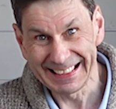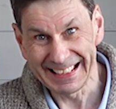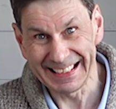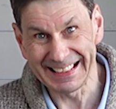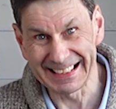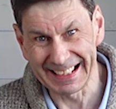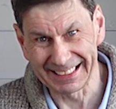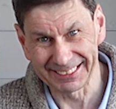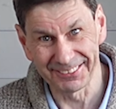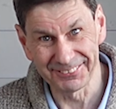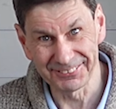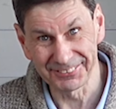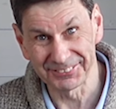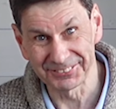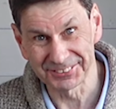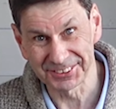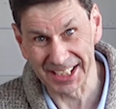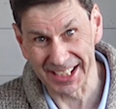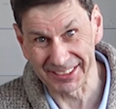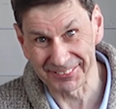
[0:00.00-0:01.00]
in our
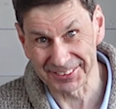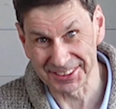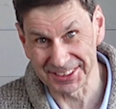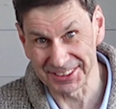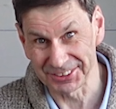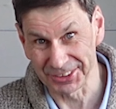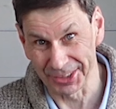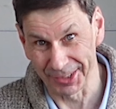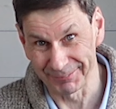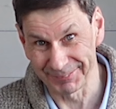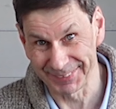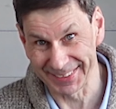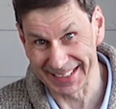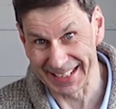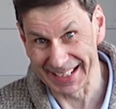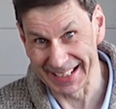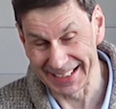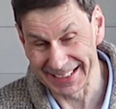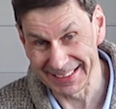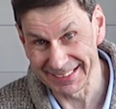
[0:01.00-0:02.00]
local charity shops
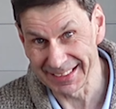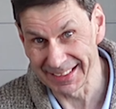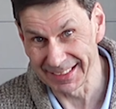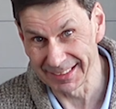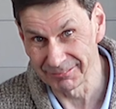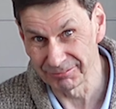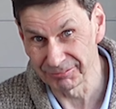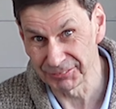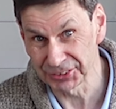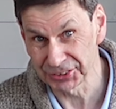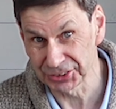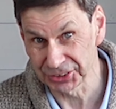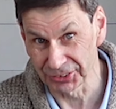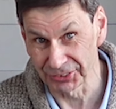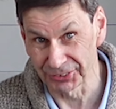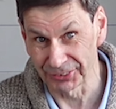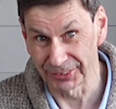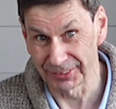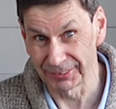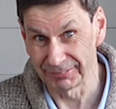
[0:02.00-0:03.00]
again, um, for
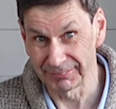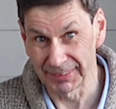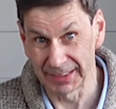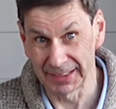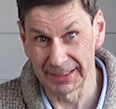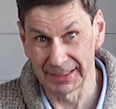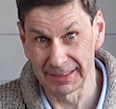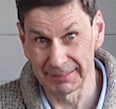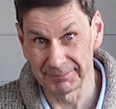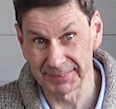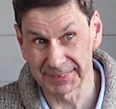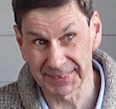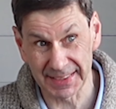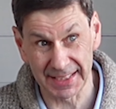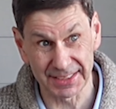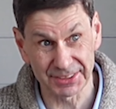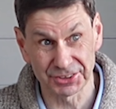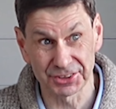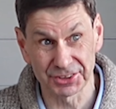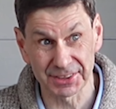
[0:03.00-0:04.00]
sure. Um, it's
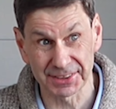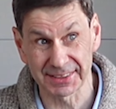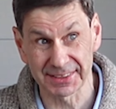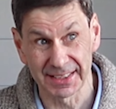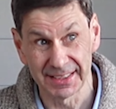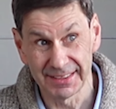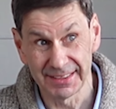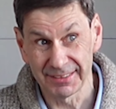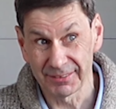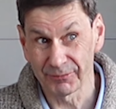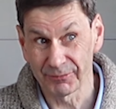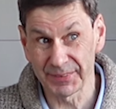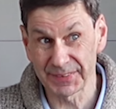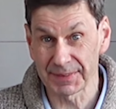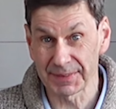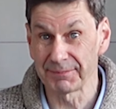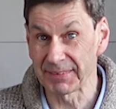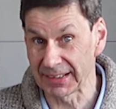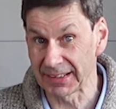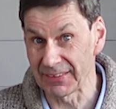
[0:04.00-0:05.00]
just, with
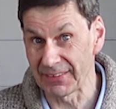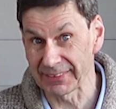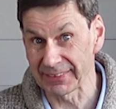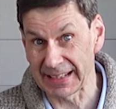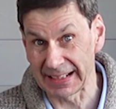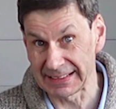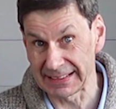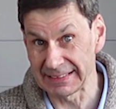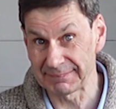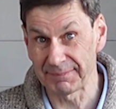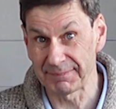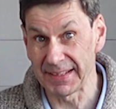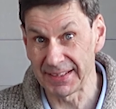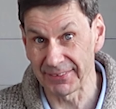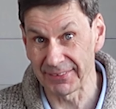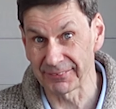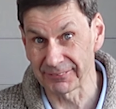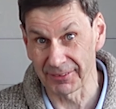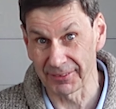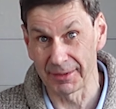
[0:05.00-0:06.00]
something like that, it's being
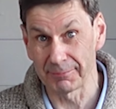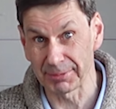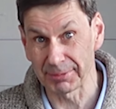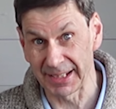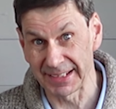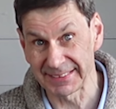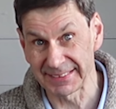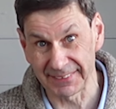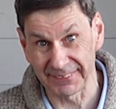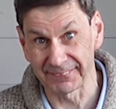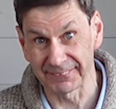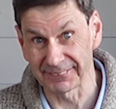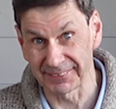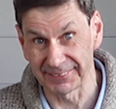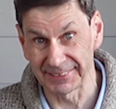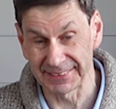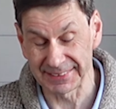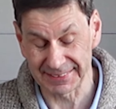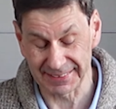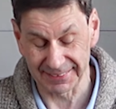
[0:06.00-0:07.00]
at the right place at the
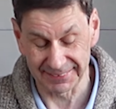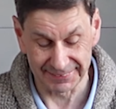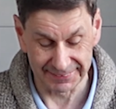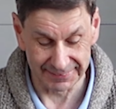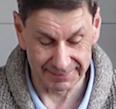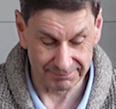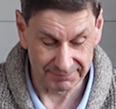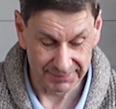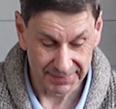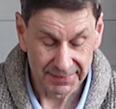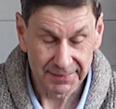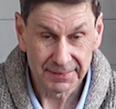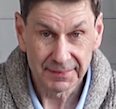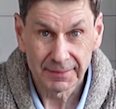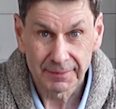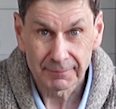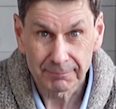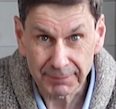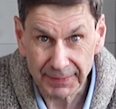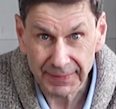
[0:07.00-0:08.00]
right time.
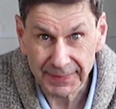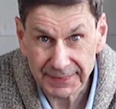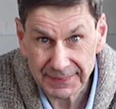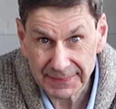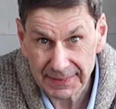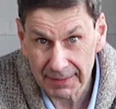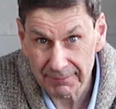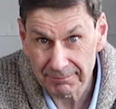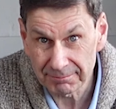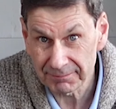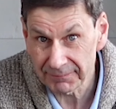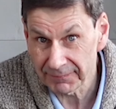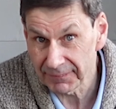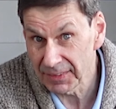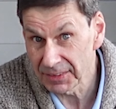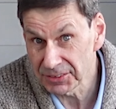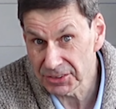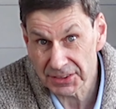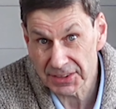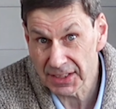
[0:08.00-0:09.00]
But um,
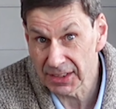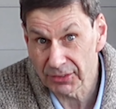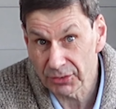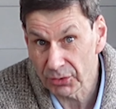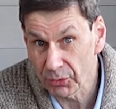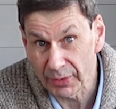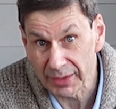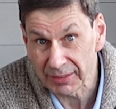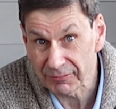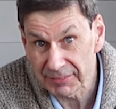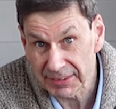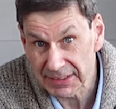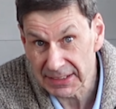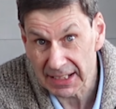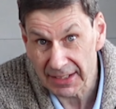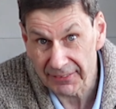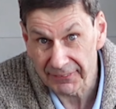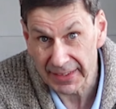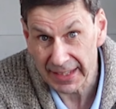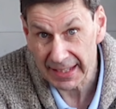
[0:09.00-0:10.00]
just a little quick
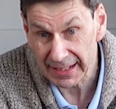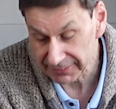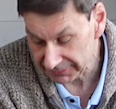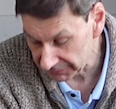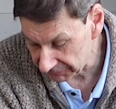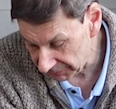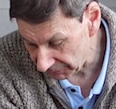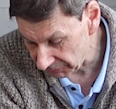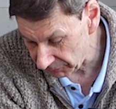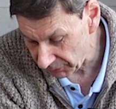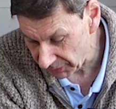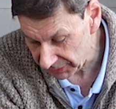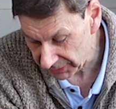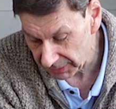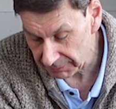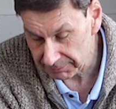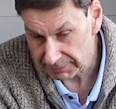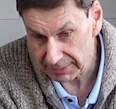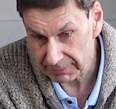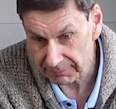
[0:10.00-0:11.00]
video there of, of what
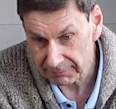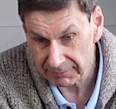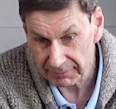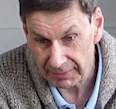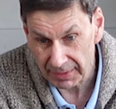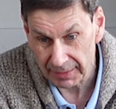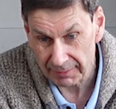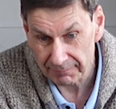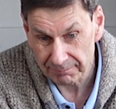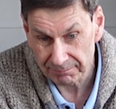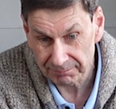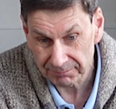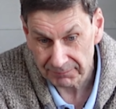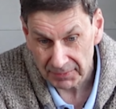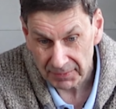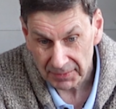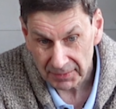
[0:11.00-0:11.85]
I've been um,